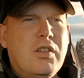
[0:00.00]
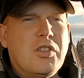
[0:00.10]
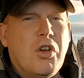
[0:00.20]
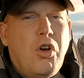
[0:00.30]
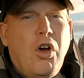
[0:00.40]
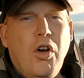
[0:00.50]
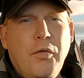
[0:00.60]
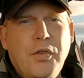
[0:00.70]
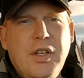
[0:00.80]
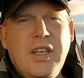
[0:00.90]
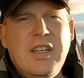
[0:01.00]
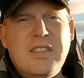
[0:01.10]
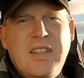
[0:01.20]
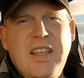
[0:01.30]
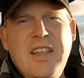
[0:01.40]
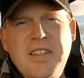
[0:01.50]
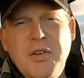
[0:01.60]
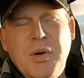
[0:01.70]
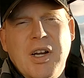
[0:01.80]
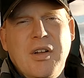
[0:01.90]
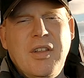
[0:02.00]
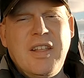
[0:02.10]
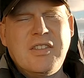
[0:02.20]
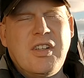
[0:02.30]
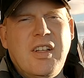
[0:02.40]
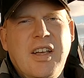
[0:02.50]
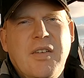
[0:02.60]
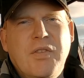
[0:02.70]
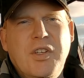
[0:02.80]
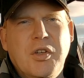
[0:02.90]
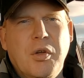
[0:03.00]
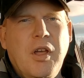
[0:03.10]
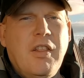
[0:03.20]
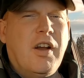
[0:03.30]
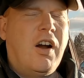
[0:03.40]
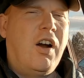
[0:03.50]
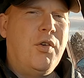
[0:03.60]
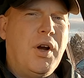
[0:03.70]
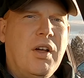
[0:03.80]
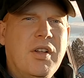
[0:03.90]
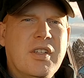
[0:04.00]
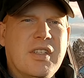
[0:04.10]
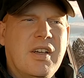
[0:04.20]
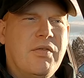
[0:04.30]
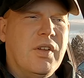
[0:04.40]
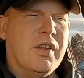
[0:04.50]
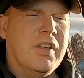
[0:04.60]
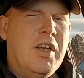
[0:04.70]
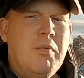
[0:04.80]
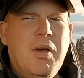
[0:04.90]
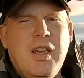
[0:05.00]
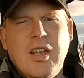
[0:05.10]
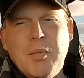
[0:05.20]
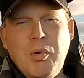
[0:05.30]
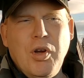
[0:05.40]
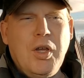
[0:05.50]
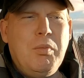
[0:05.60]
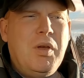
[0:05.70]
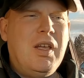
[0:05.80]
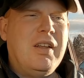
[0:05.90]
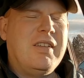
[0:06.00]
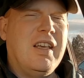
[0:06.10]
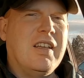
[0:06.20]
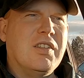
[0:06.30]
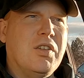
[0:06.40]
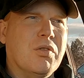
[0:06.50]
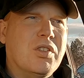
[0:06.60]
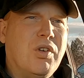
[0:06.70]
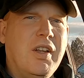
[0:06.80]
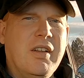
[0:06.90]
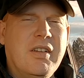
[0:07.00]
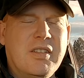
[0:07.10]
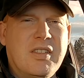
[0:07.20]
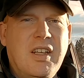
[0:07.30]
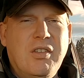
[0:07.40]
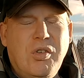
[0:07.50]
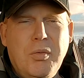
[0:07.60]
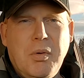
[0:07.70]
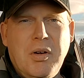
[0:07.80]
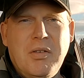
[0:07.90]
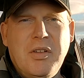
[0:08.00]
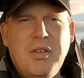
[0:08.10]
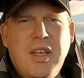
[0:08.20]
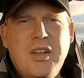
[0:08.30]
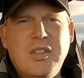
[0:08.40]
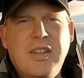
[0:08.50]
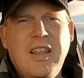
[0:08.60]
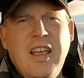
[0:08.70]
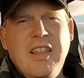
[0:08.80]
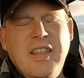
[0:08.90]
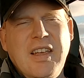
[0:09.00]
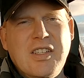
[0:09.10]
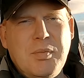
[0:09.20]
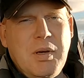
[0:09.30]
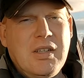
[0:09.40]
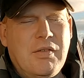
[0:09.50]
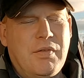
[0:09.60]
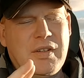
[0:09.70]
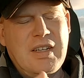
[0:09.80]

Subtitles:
So hopefully it's the easy route, and that's all I have to do. The hard route is I have to make an appointment, take it to a state trooper location, they inspect it for